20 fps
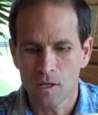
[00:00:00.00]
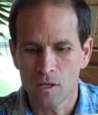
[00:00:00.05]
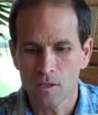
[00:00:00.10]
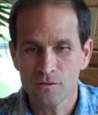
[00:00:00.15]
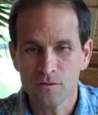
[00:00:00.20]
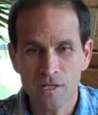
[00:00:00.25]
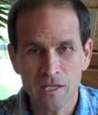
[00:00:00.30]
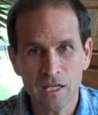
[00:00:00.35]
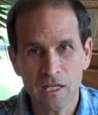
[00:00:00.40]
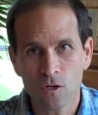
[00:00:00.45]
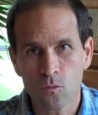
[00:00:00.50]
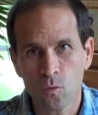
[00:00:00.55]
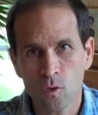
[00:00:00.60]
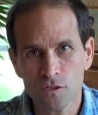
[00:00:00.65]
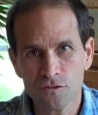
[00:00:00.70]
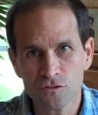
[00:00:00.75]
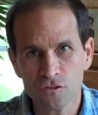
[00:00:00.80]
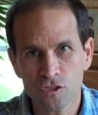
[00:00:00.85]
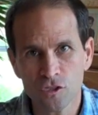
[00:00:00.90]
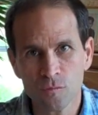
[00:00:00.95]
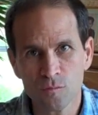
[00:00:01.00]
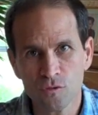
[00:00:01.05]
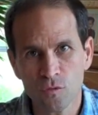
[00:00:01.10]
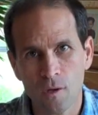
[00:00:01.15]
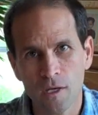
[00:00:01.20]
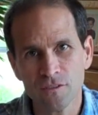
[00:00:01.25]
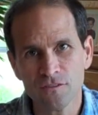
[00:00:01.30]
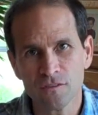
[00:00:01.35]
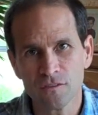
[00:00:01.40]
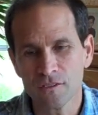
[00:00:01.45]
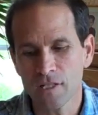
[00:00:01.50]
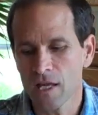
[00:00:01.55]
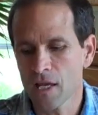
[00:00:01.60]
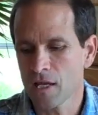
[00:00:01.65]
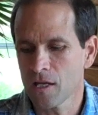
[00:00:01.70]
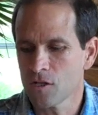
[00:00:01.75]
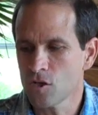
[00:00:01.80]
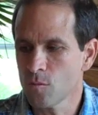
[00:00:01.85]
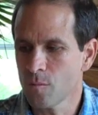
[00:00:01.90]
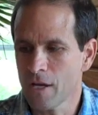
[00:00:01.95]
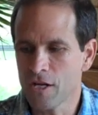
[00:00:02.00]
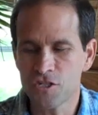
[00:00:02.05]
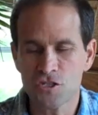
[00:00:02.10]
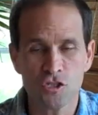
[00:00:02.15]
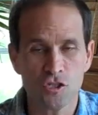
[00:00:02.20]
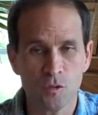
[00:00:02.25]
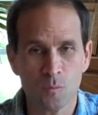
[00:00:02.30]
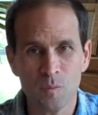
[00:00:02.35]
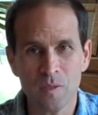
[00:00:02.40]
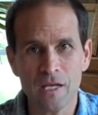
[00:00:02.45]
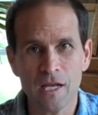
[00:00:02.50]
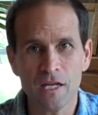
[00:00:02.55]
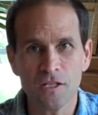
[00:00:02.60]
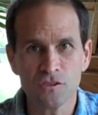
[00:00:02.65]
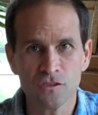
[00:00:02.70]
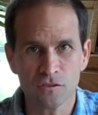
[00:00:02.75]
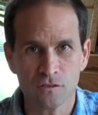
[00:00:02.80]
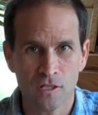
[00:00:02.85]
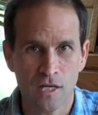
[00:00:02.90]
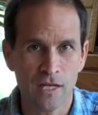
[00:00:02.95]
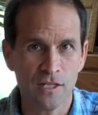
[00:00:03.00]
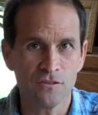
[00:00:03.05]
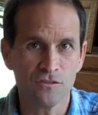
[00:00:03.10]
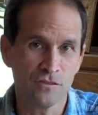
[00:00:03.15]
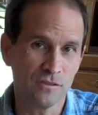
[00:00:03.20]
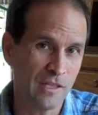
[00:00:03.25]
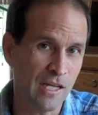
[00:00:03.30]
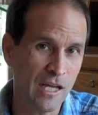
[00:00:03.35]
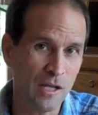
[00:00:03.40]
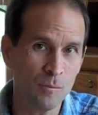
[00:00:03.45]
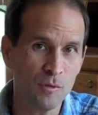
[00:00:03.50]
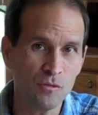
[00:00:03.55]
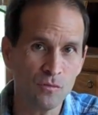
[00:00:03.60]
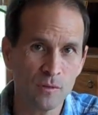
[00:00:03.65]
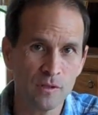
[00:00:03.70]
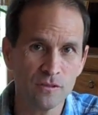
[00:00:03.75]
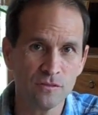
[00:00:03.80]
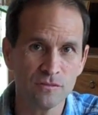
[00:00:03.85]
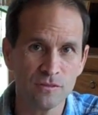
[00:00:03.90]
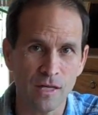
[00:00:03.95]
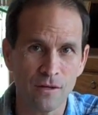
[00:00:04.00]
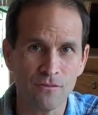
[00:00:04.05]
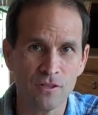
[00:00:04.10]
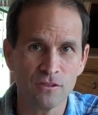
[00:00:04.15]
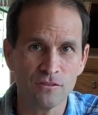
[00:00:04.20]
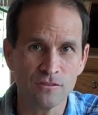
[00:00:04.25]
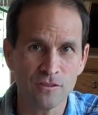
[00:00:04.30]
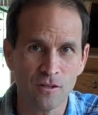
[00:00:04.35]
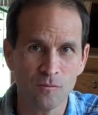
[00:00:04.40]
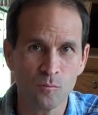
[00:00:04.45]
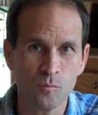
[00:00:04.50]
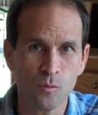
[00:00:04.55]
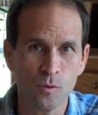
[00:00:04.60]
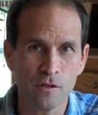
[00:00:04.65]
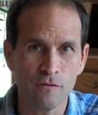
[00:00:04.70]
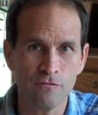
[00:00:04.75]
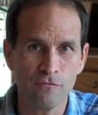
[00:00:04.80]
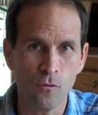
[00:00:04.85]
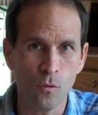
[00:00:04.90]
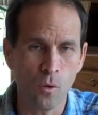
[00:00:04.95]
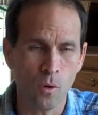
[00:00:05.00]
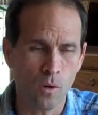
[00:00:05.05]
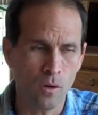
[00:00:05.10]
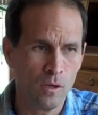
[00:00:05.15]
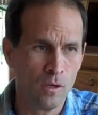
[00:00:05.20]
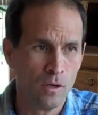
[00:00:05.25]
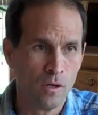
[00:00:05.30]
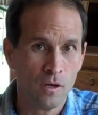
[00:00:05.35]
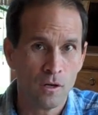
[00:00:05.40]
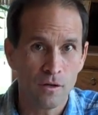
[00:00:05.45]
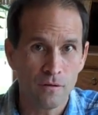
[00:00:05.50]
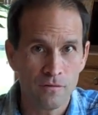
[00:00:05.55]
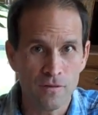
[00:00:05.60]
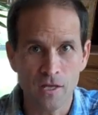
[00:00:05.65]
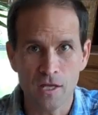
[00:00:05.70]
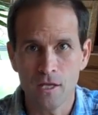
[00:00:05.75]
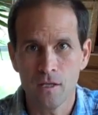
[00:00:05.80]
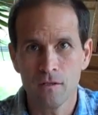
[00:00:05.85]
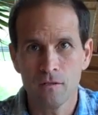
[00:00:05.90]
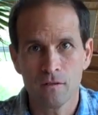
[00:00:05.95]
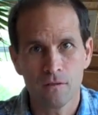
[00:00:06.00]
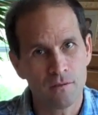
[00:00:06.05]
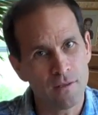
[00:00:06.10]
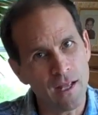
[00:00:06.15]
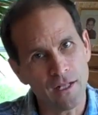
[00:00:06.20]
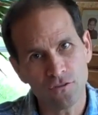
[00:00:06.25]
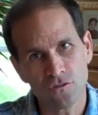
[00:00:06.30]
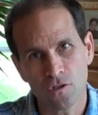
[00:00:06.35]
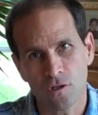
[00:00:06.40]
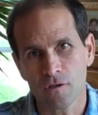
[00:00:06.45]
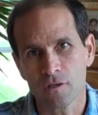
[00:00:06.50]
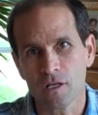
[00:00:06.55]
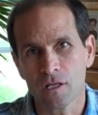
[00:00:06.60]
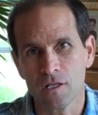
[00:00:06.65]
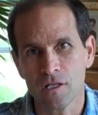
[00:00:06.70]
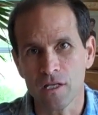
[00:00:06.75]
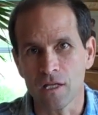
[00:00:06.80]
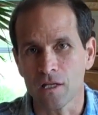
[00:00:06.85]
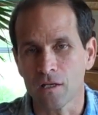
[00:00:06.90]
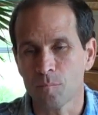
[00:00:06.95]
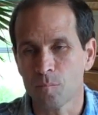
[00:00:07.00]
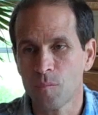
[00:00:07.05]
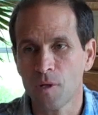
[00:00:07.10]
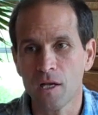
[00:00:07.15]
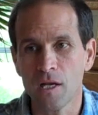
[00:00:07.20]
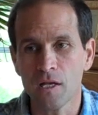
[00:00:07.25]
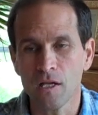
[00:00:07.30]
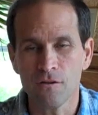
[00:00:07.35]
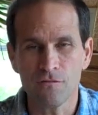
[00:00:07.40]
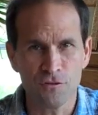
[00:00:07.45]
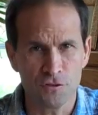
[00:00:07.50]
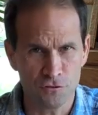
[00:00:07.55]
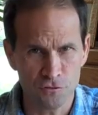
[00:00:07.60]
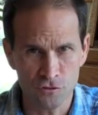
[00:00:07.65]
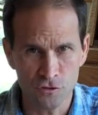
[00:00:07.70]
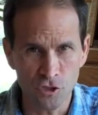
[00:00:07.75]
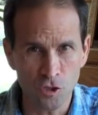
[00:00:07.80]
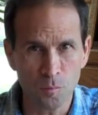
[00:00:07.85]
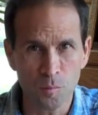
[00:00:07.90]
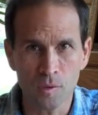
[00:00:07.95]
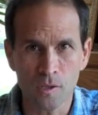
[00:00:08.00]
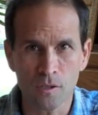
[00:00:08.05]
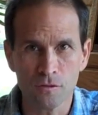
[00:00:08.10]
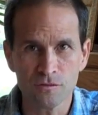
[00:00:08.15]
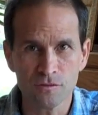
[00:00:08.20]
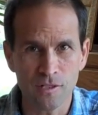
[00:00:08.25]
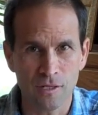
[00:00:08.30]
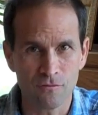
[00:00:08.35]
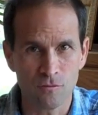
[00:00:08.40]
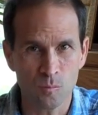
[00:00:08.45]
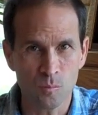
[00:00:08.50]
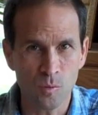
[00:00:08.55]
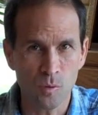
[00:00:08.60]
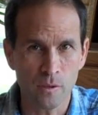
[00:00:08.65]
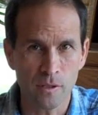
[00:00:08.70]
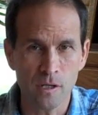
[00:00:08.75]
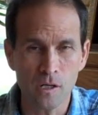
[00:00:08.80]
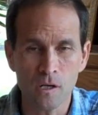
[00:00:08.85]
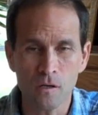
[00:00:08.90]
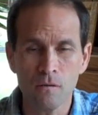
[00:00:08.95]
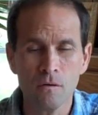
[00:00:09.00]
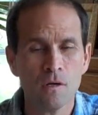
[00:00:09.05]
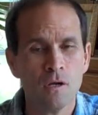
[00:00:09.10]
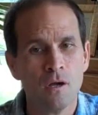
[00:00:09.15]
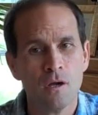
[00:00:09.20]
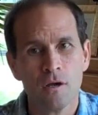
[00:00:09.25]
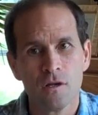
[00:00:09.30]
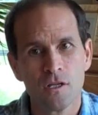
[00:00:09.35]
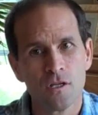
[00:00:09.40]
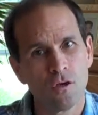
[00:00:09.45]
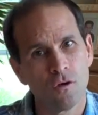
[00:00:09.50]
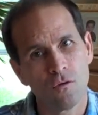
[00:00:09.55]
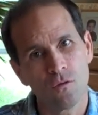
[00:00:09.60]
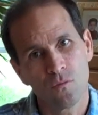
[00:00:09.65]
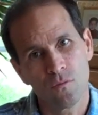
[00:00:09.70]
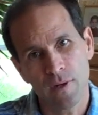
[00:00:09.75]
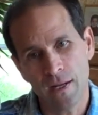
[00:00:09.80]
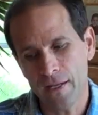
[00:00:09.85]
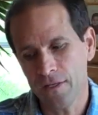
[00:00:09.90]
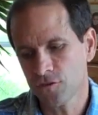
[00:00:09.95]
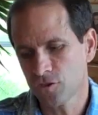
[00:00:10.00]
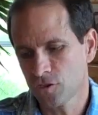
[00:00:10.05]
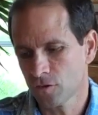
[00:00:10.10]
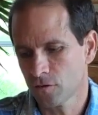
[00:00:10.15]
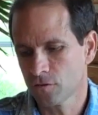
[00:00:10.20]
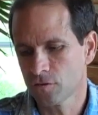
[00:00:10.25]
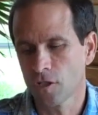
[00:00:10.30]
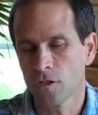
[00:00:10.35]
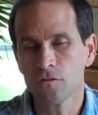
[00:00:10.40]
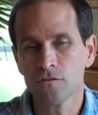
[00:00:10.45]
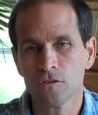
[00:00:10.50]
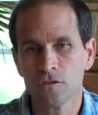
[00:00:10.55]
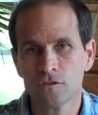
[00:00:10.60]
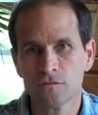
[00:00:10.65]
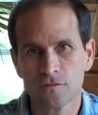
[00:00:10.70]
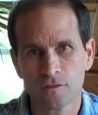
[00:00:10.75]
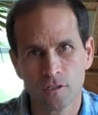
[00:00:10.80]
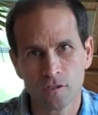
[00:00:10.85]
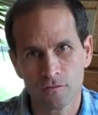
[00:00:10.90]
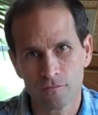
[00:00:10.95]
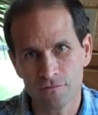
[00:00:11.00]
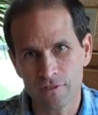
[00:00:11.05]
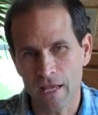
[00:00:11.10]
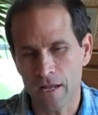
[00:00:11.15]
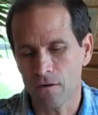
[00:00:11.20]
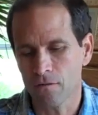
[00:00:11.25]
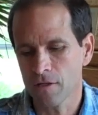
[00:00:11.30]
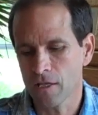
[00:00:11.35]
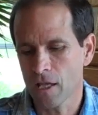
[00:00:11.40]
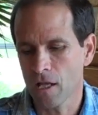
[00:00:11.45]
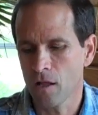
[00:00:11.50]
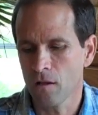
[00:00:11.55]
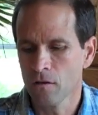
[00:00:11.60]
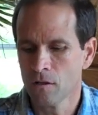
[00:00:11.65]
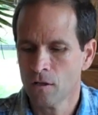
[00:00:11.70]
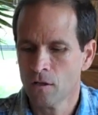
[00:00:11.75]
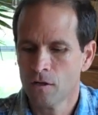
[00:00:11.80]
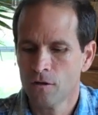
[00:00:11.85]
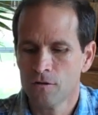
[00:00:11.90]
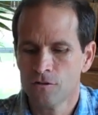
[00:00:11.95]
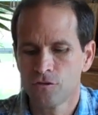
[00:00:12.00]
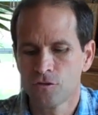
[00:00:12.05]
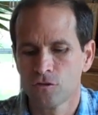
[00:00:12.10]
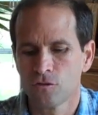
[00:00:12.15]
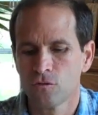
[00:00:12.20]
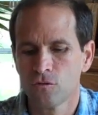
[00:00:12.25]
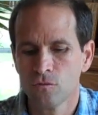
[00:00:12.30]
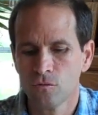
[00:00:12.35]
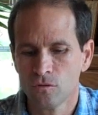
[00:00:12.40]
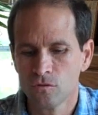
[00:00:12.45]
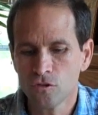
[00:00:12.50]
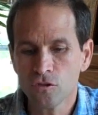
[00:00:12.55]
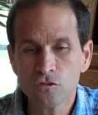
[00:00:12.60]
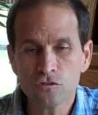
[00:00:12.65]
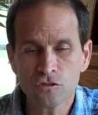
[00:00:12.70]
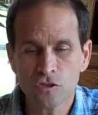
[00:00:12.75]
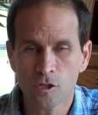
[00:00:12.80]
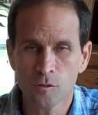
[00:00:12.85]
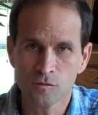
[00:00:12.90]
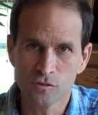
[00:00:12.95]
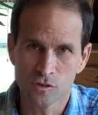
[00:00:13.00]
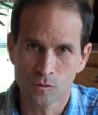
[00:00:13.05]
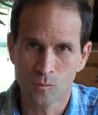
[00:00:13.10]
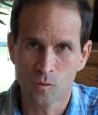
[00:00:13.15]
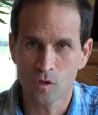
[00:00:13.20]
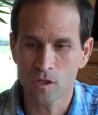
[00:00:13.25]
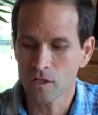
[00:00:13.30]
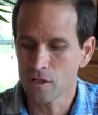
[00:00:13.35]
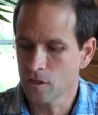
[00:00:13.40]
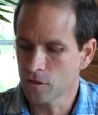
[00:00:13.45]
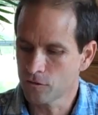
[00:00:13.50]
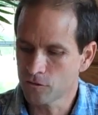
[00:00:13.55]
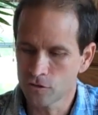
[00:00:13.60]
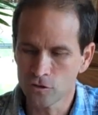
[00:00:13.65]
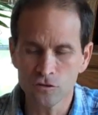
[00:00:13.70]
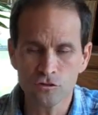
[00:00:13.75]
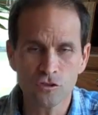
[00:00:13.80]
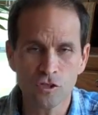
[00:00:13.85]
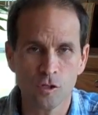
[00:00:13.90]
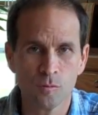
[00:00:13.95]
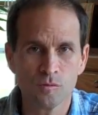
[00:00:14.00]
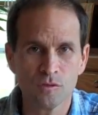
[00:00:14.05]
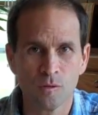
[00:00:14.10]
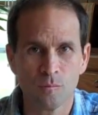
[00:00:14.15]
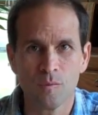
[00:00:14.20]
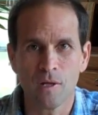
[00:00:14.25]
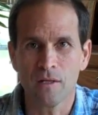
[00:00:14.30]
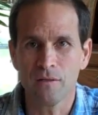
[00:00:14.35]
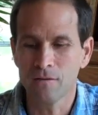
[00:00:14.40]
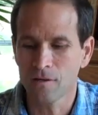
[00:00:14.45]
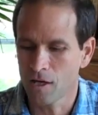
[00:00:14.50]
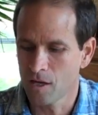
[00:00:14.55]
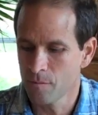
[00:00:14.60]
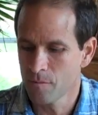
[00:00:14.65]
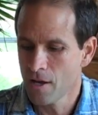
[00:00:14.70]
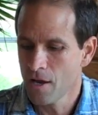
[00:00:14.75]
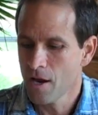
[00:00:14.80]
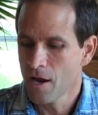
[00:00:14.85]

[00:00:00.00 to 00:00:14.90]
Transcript: taking 1 scoop twice a day and you measure your pH and it's staying between 7 and 7.4, then that's all you need. But if you're still below 7.0, you'll raise your dosage from nanocal to 2 scoops in the morning and 2 scoops at bedtime.